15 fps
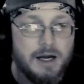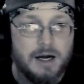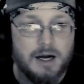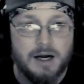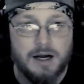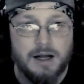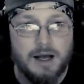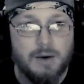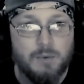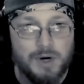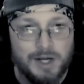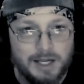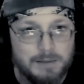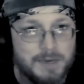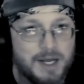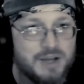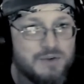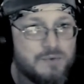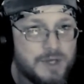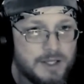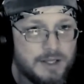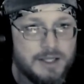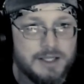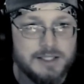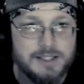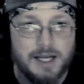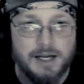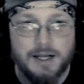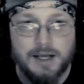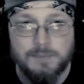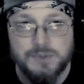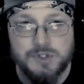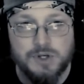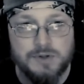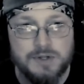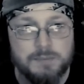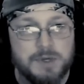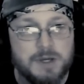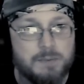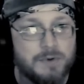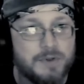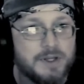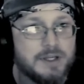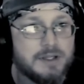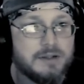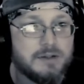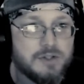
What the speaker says: I want to get my event list set up so that people that